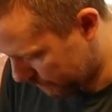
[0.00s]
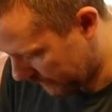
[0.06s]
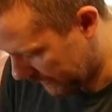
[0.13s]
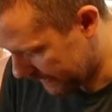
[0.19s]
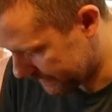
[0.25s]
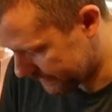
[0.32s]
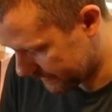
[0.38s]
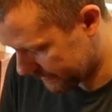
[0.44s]

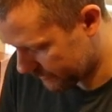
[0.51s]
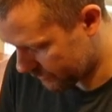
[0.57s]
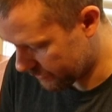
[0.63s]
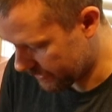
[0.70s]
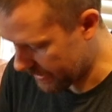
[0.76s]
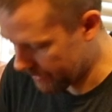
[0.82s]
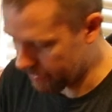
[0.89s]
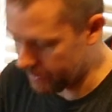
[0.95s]
plastic
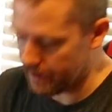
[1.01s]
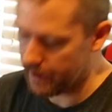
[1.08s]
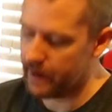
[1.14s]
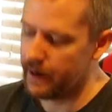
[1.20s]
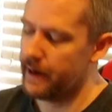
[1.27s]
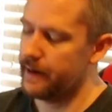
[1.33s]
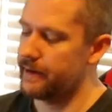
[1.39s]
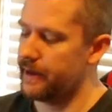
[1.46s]
strap.
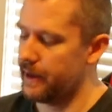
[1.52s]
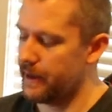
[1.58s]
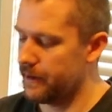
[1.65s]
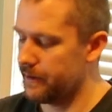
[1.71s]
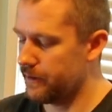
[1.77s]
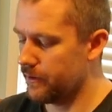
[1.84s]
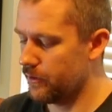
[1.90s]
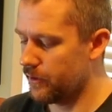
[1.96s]
And
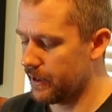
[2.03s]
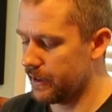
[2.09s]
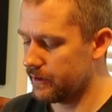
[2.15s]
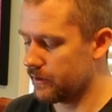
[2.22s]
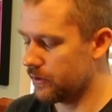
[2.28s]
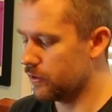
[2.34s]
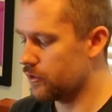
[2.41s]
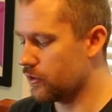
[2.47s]
then you
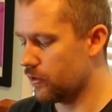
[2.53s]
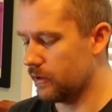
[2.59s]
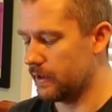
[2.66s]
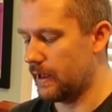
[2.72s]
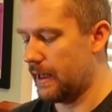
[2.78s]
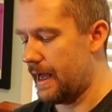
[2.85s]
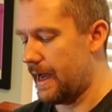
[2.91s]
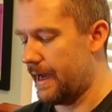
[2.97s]
can control
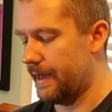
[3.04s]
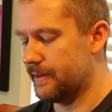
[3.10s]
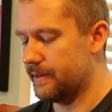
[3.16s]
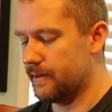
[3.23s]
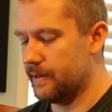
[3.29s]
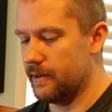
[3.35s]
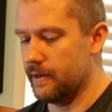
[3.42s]
the light,